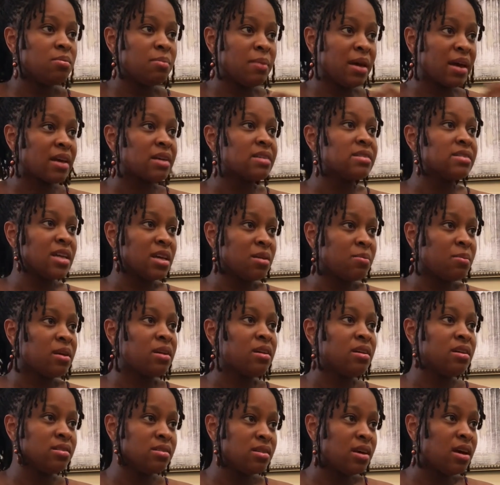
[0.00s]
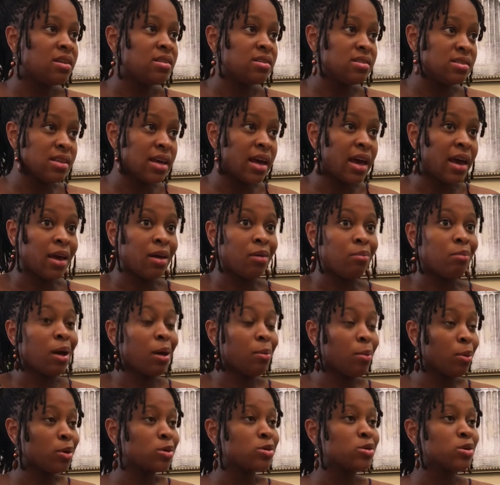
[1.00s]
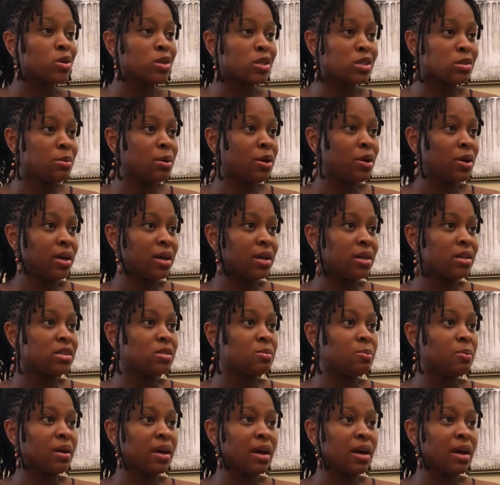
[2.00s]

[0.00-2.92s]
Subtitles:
make a statement and say my personal experience,